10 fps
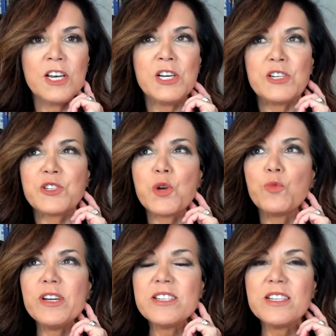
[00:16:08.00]
So
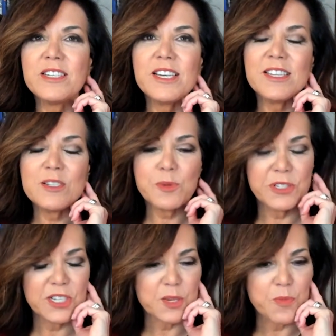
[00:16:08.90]
recently, this was
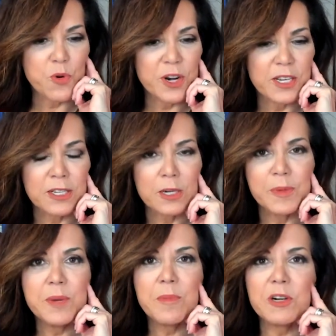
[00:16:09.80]
disappointing a little
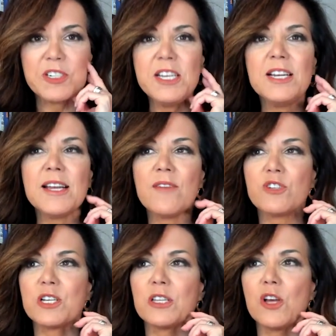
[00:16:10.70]
bit. Martina
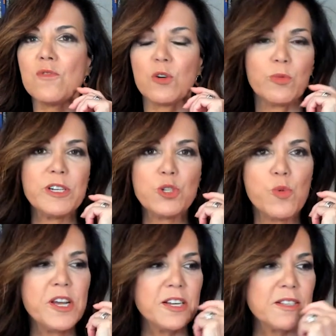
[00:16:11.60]
Navratilova
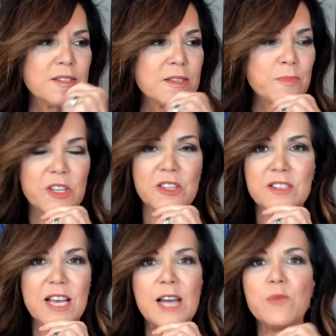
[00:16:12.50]
retweeted something.
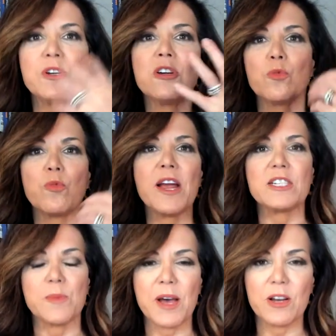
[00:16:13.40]
This guy went on a
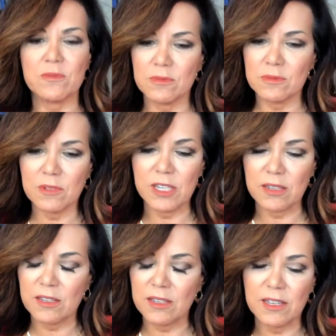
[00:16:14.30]
rant about
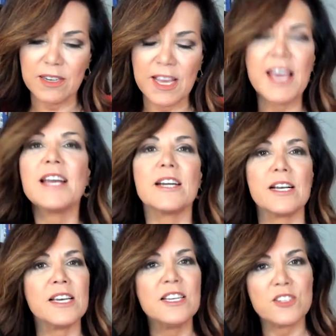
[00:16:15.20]
in
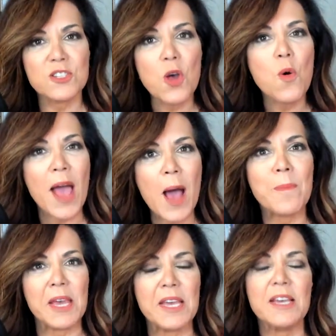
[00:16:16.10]
Canada, he's so
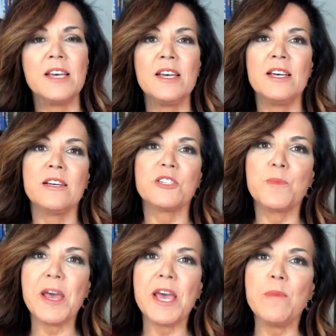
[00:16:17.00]
happy to
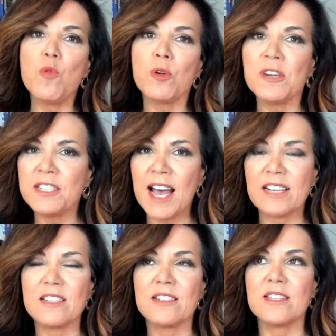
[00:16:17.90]
pay more in
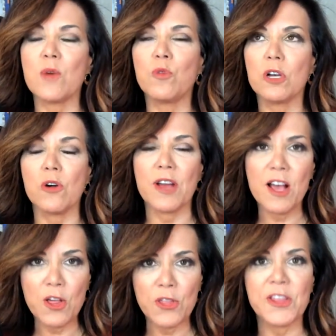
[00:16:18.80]
taxes that will go to
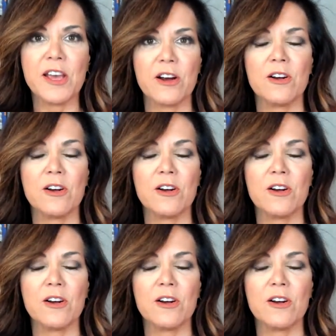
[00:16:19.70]
healthcare